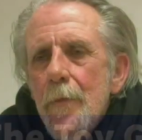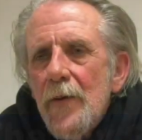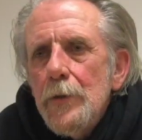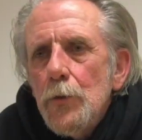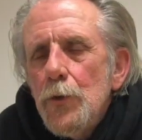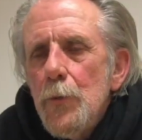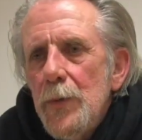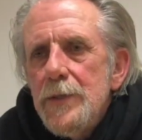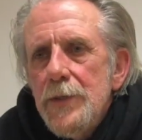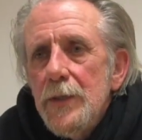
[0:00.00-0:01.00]
final group
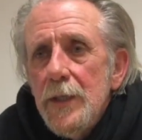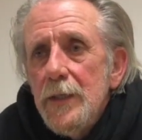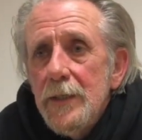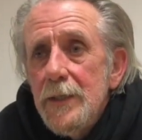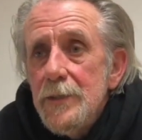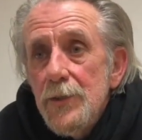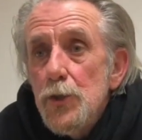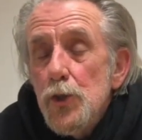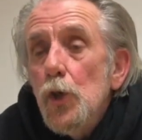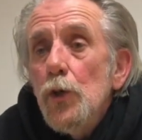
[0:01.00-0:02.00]
is the
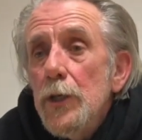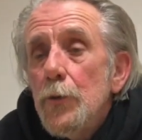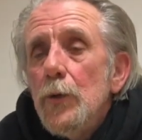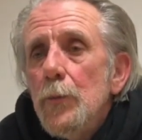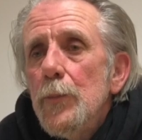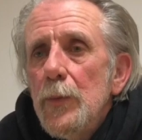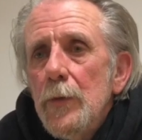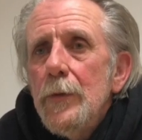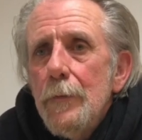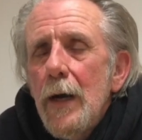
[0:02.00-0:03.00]
toy group,
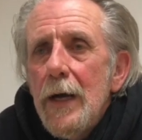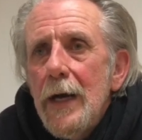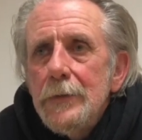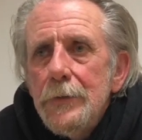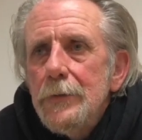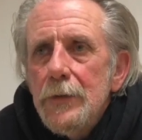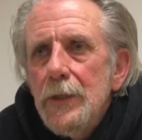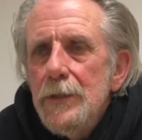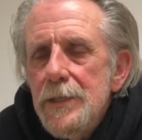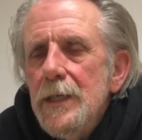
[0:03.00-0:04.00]
and
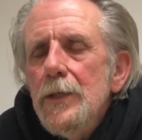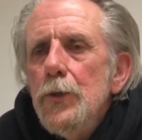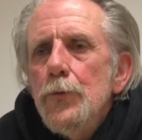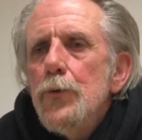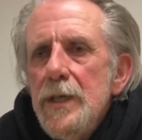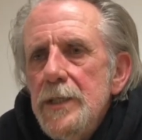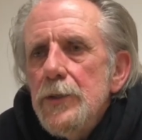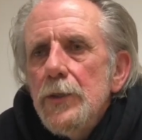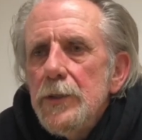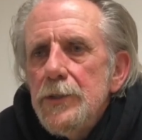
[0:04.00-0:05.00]
continued
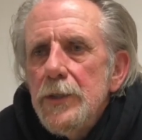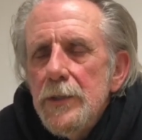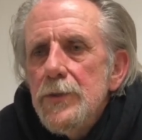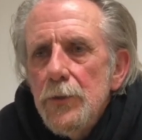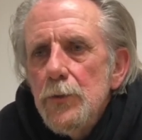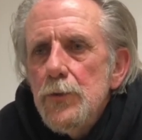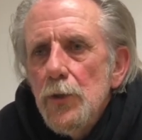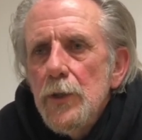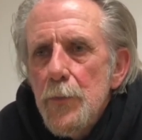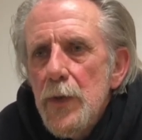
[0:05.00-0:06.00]
research into
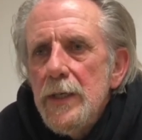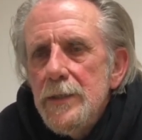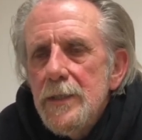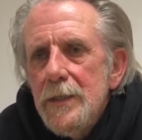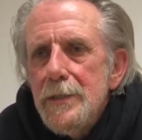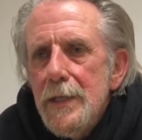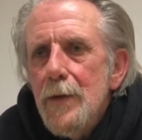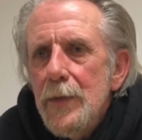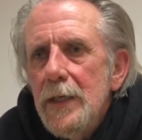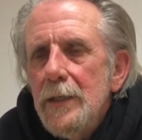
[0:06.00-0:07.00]
toy breeds is now
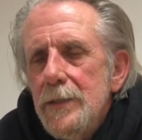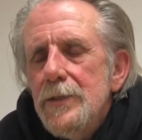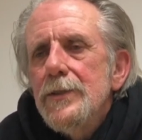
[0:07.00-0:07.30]
beginning to